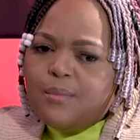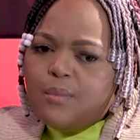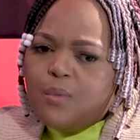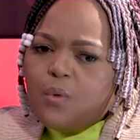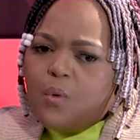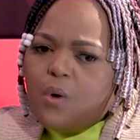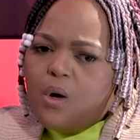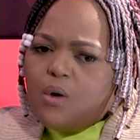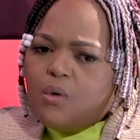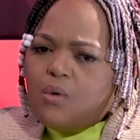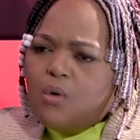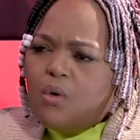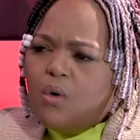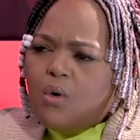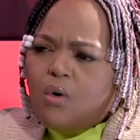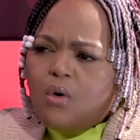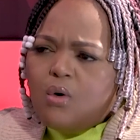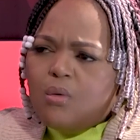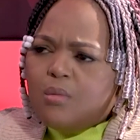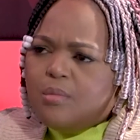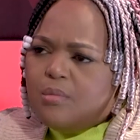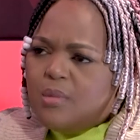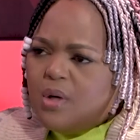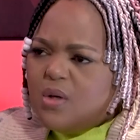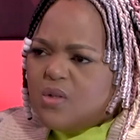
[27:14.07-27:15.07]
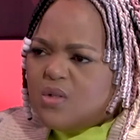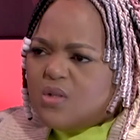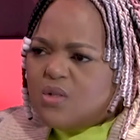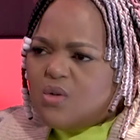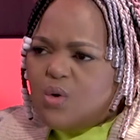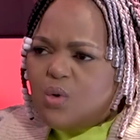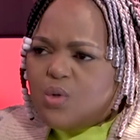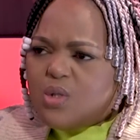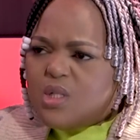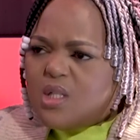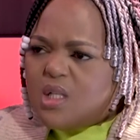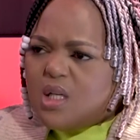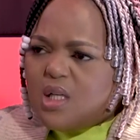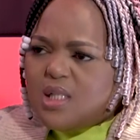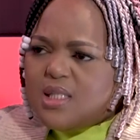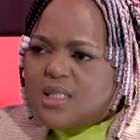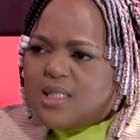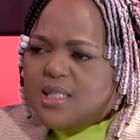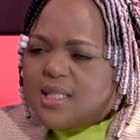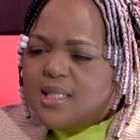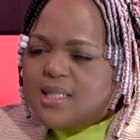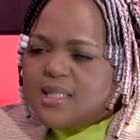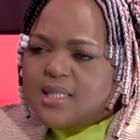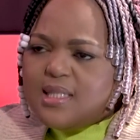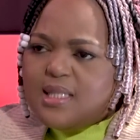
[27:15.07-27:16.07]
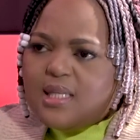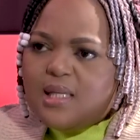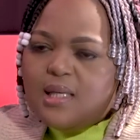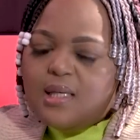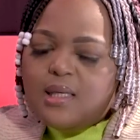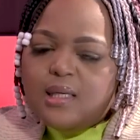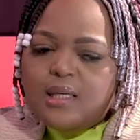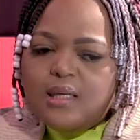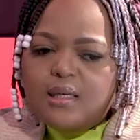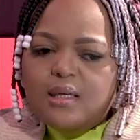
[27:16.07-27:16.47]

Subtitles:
Gogo. I was hosting a TSC,